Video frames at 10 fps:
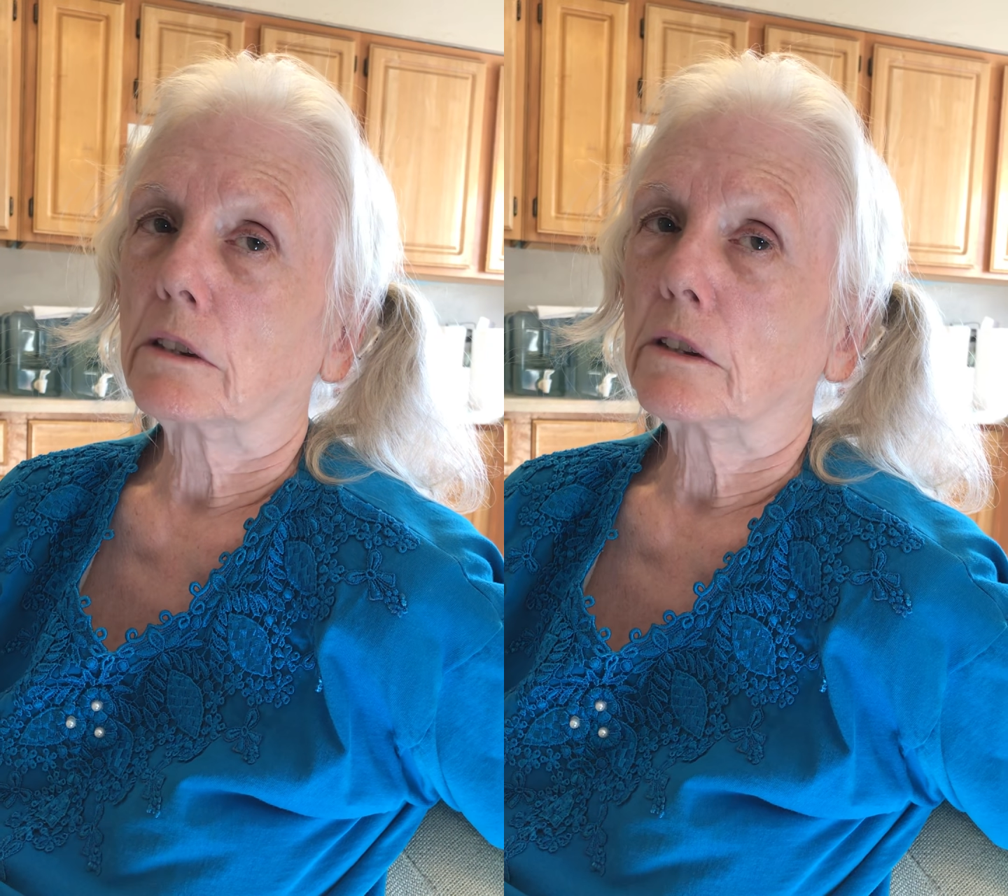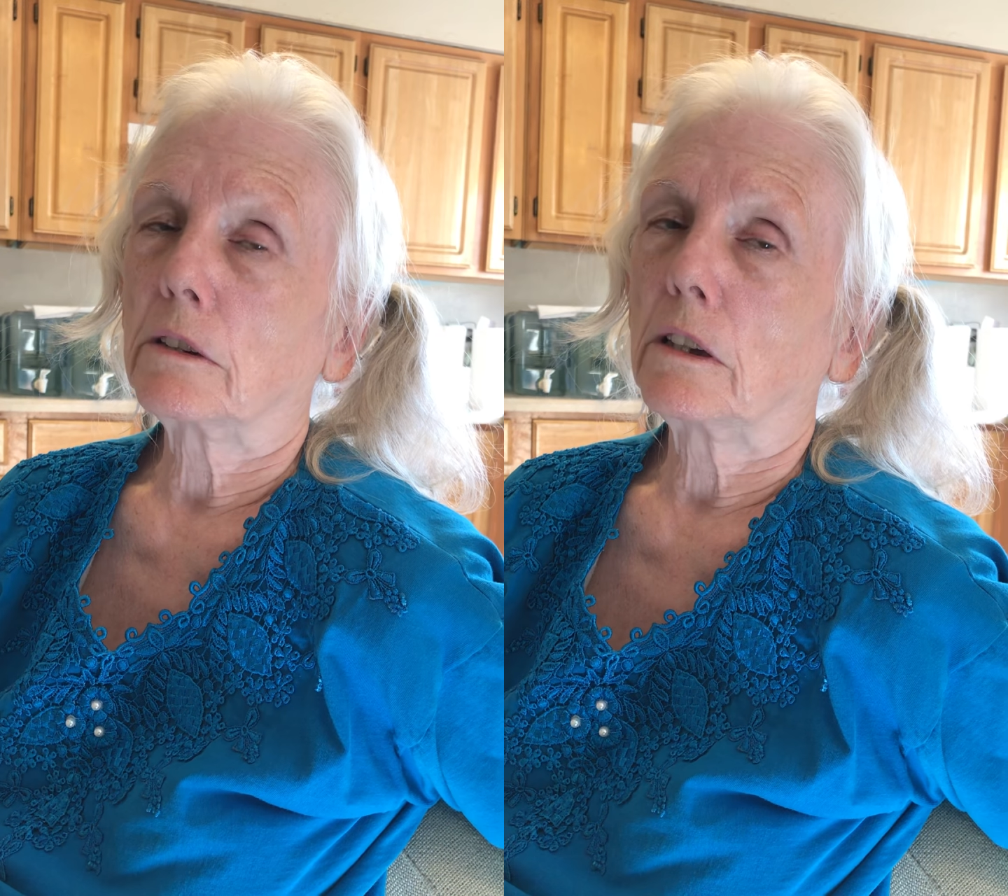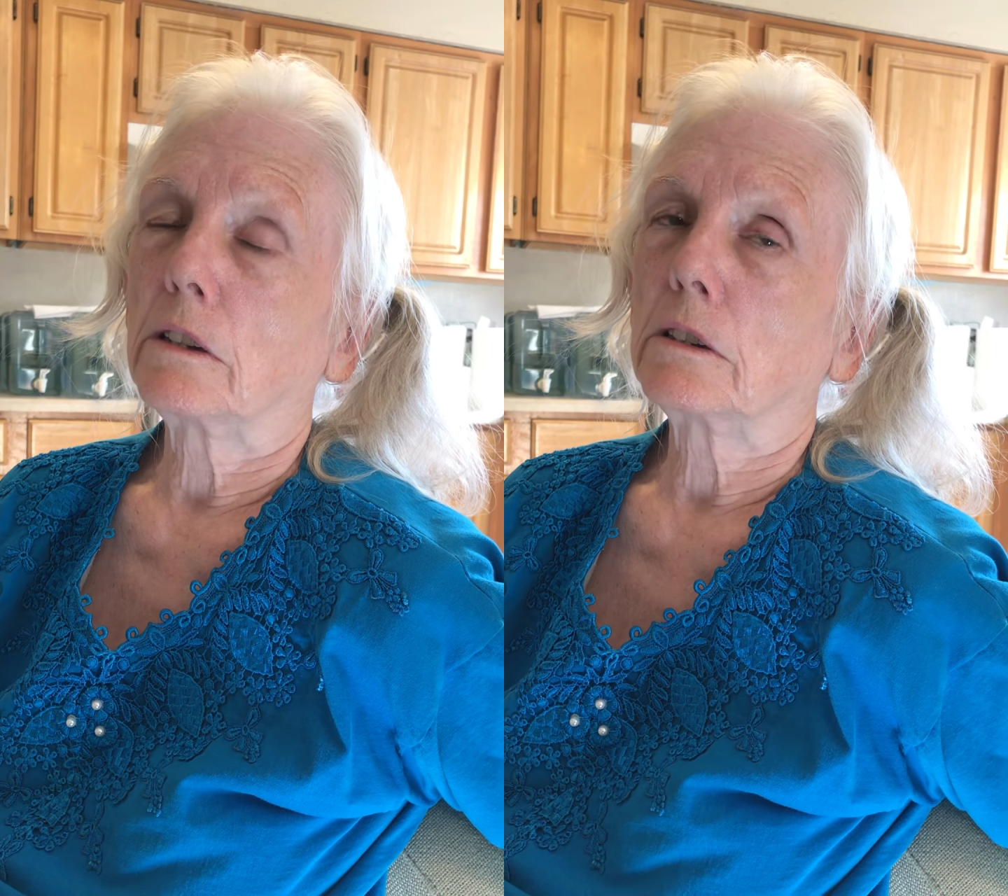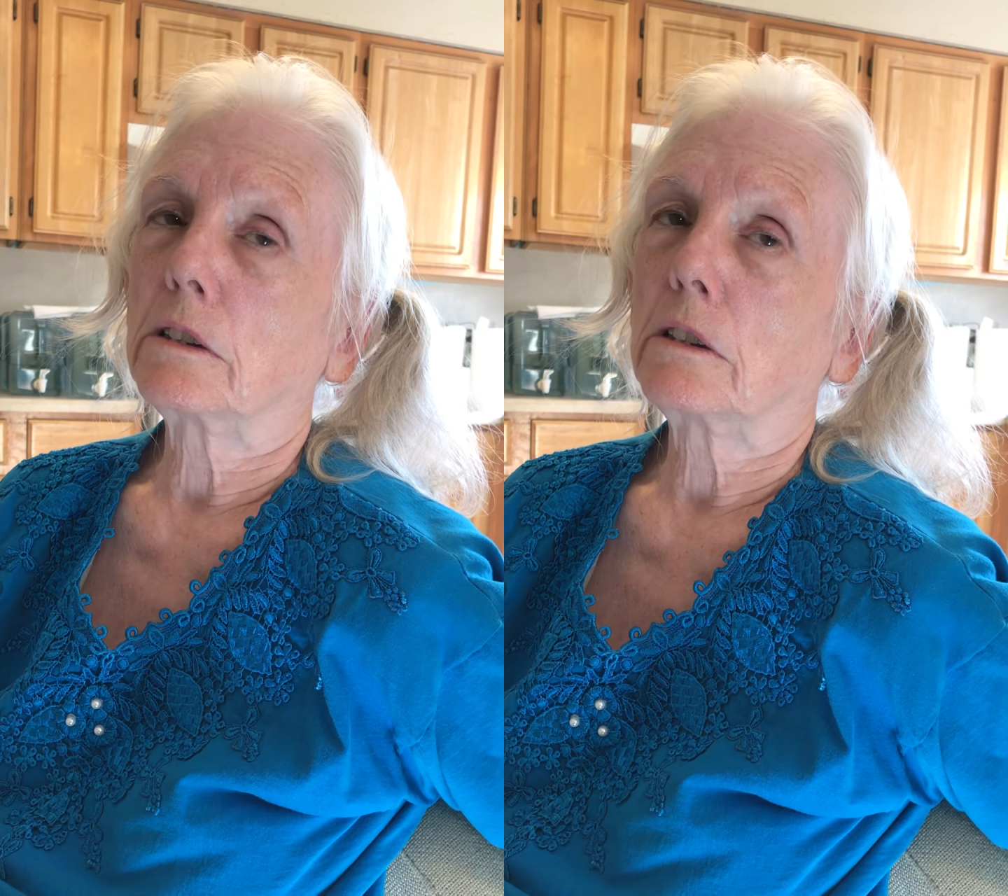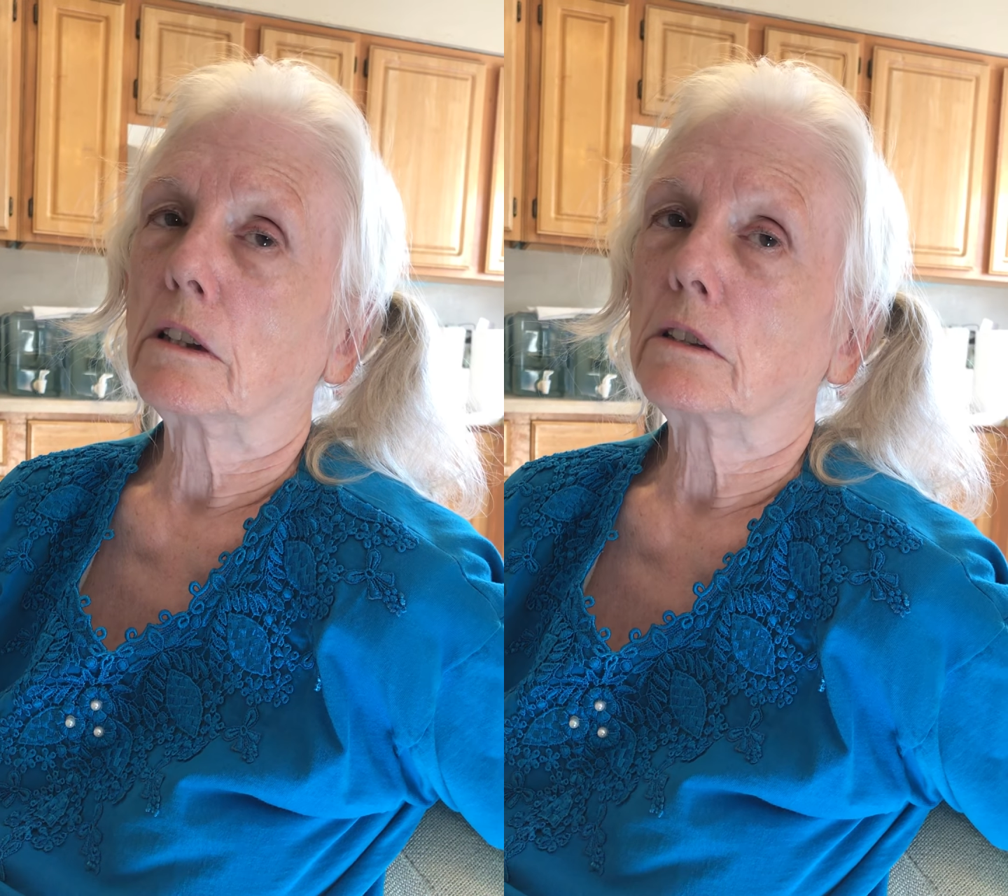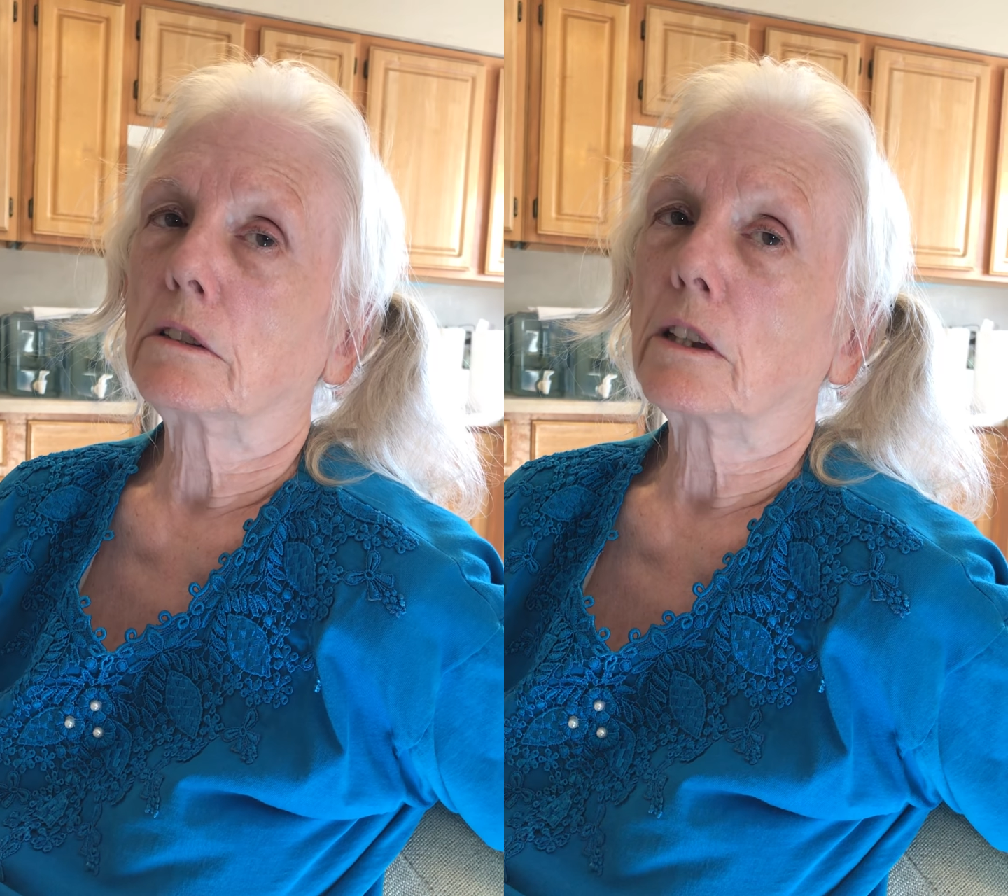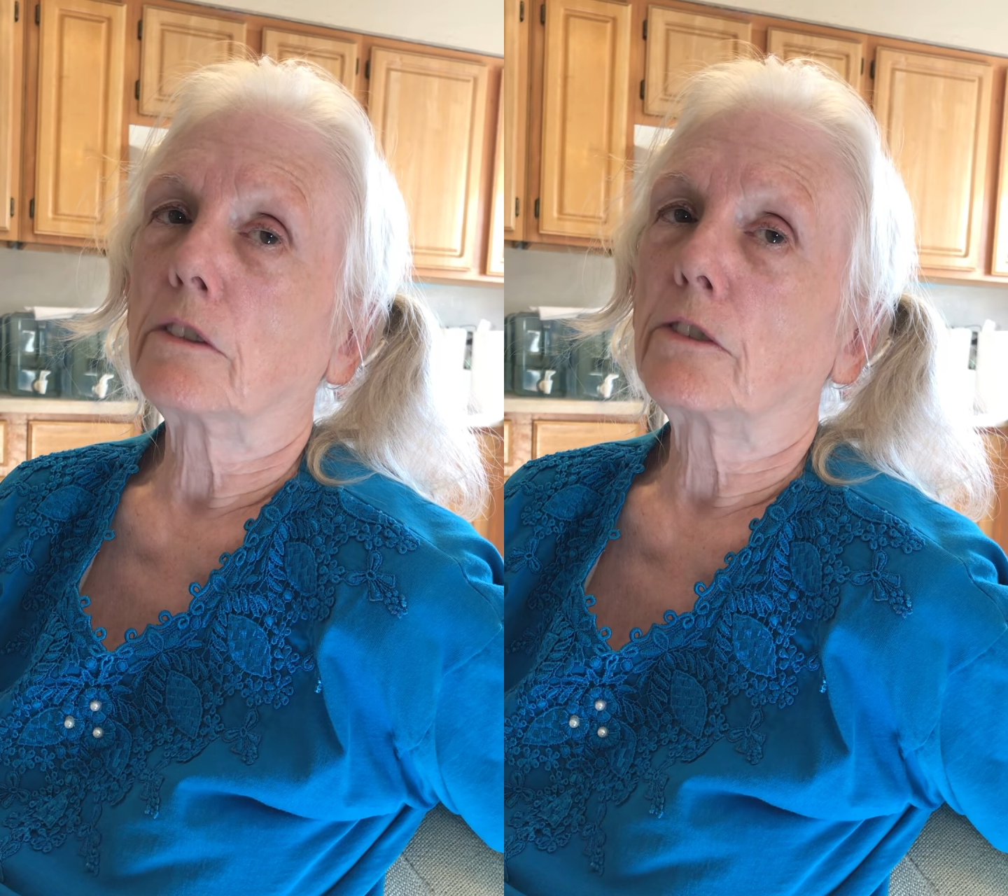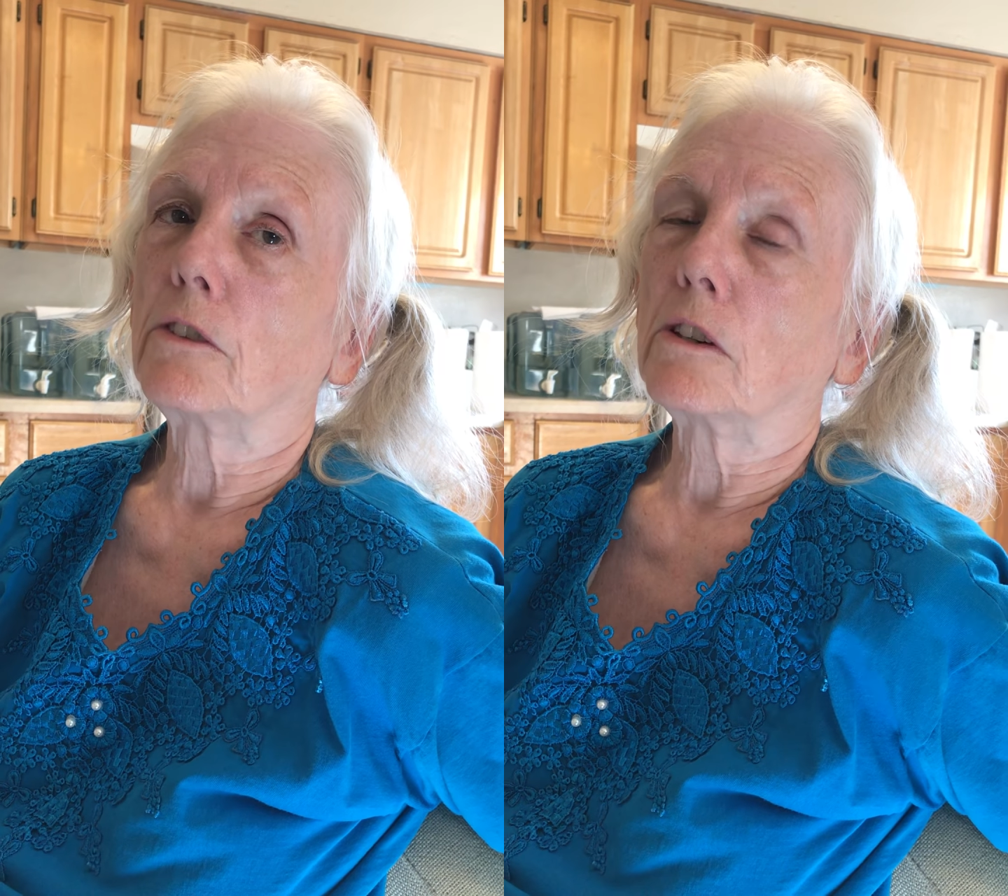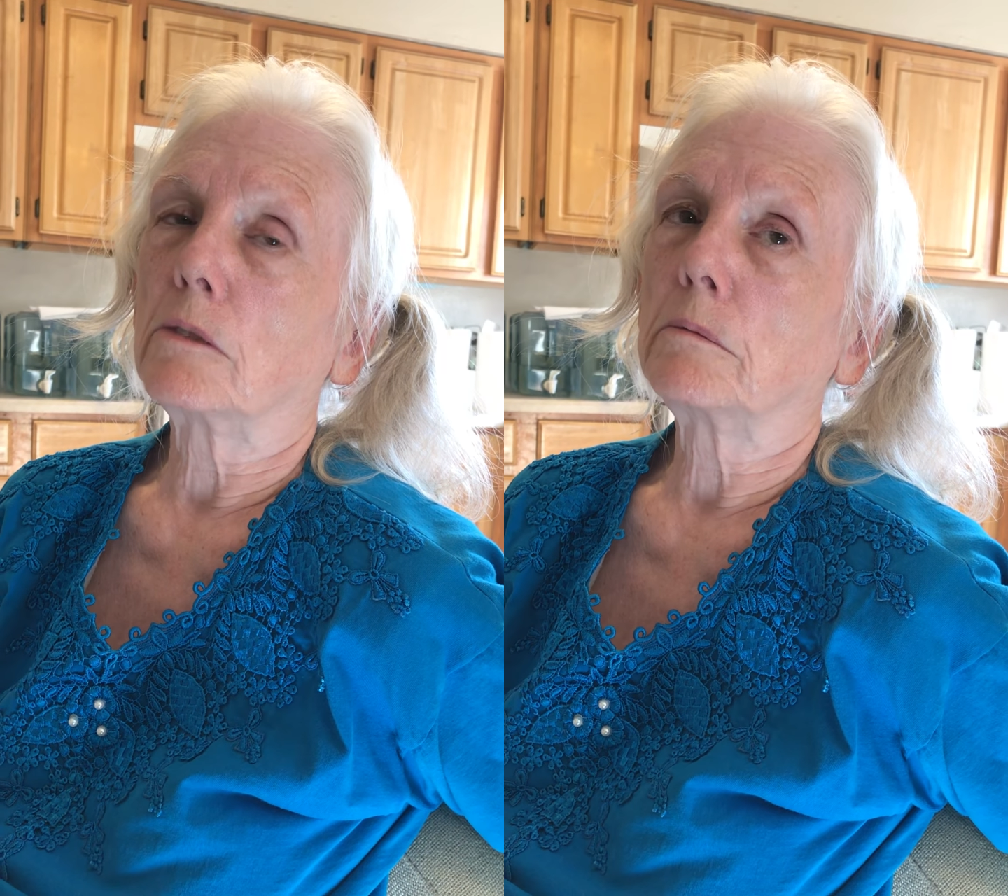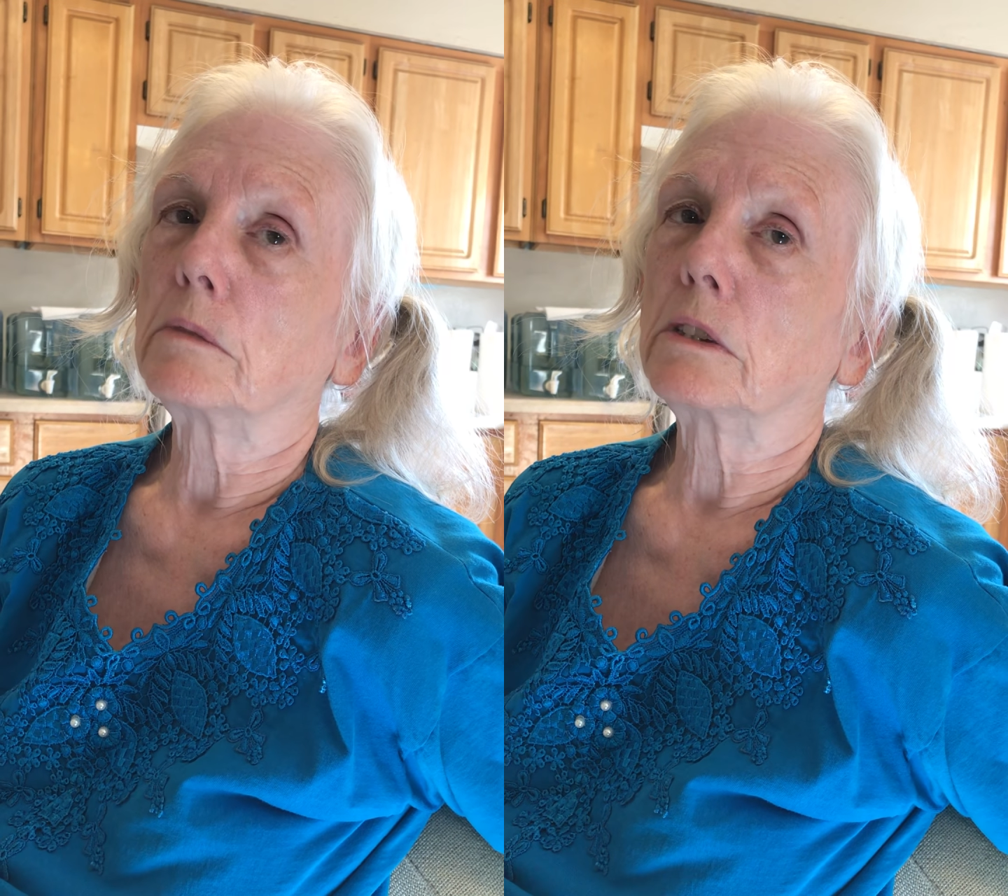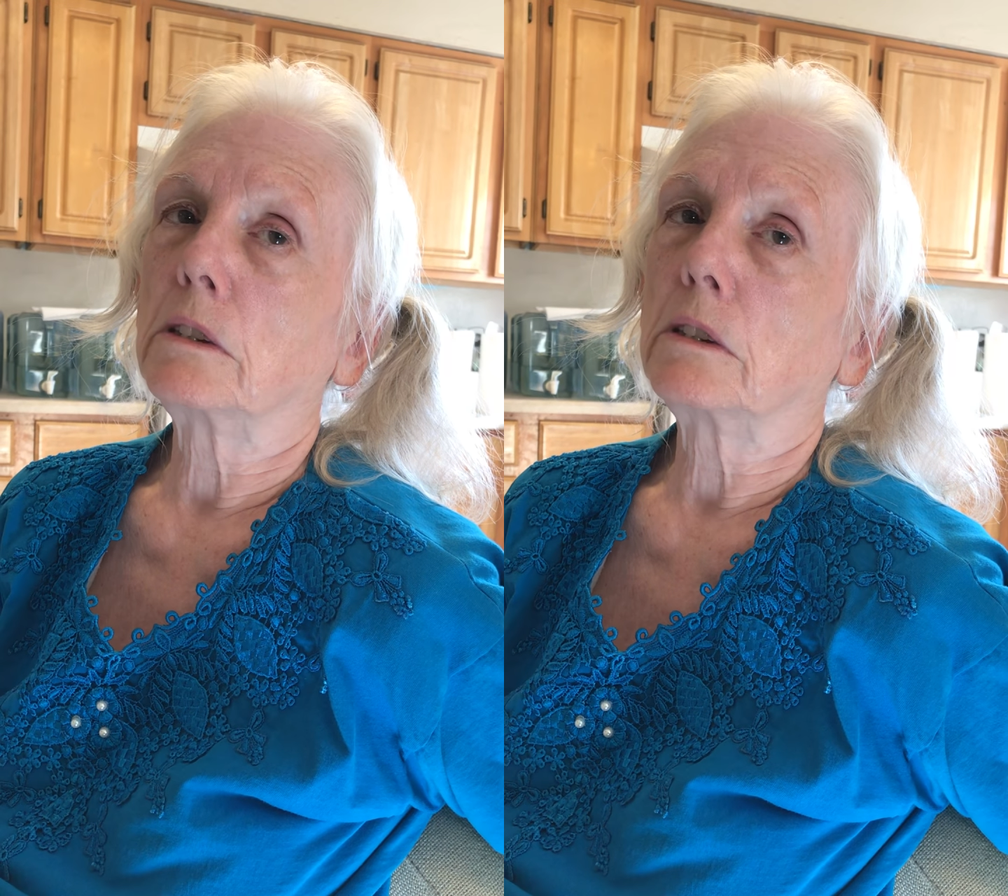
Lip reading: to the United States a form